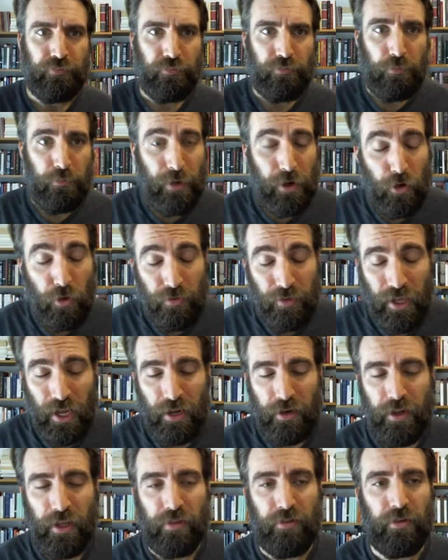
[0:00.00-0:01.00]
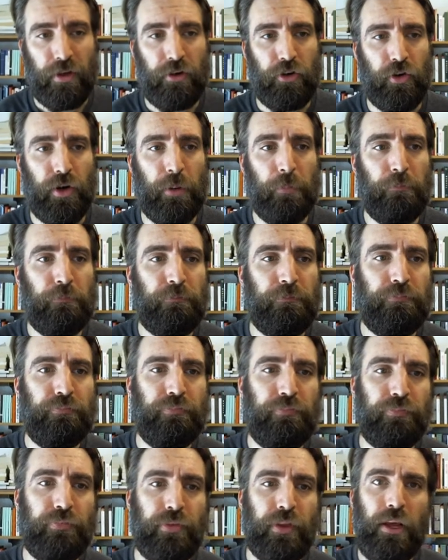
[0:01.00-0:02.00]
middle of the eighteenth century.
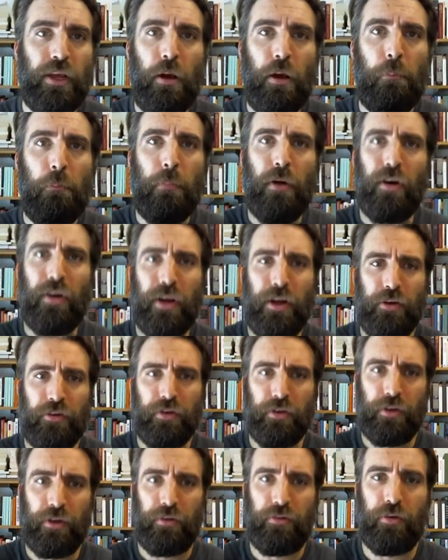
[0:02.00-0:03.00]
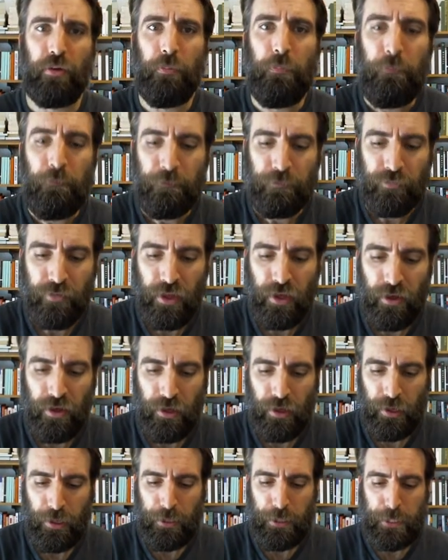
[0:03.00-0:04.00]
Mercantilism
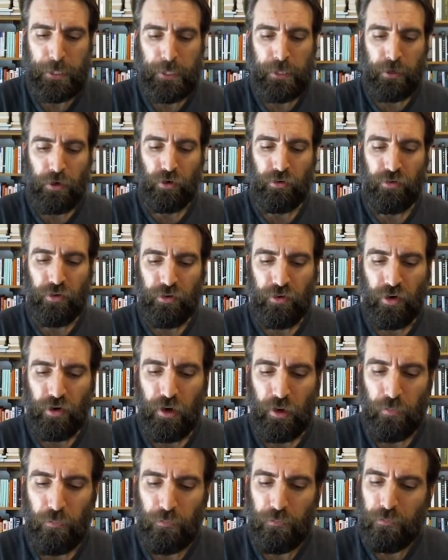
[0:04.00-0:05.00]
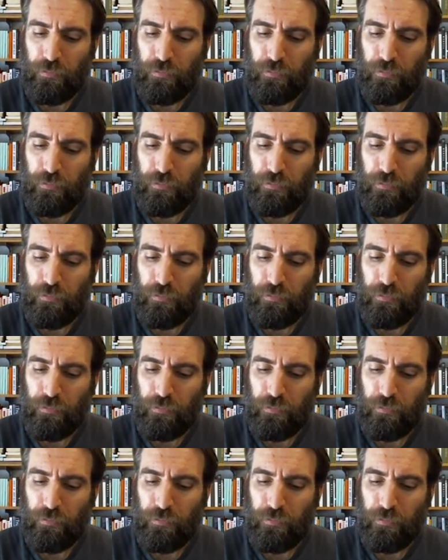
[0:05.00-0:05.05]
was a term